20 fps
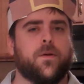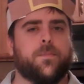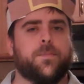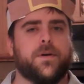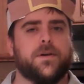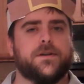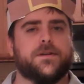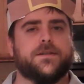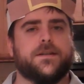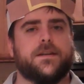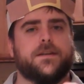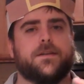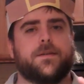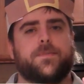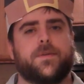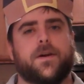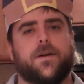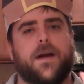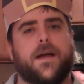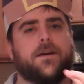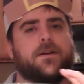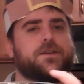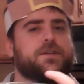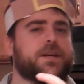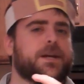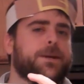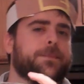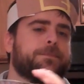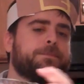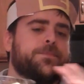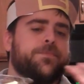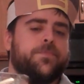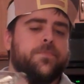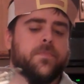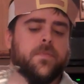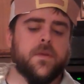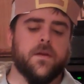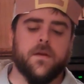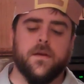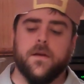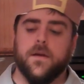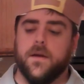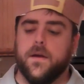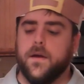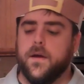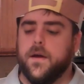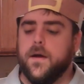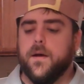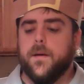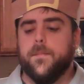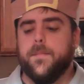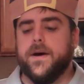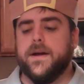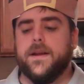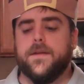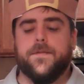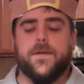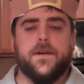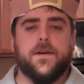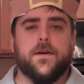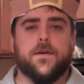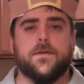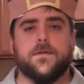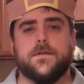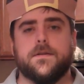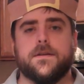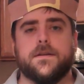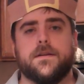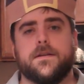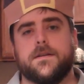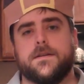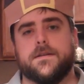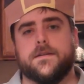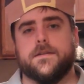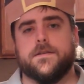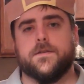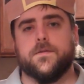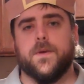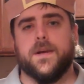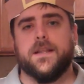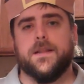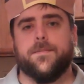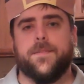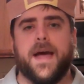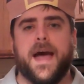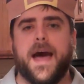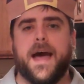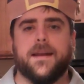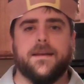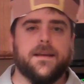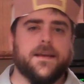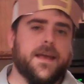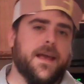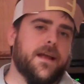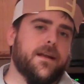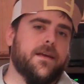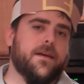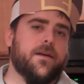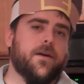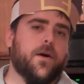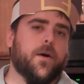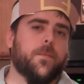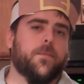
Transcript: burst into pure energy. But if you don't swing the bat, you can't hit a home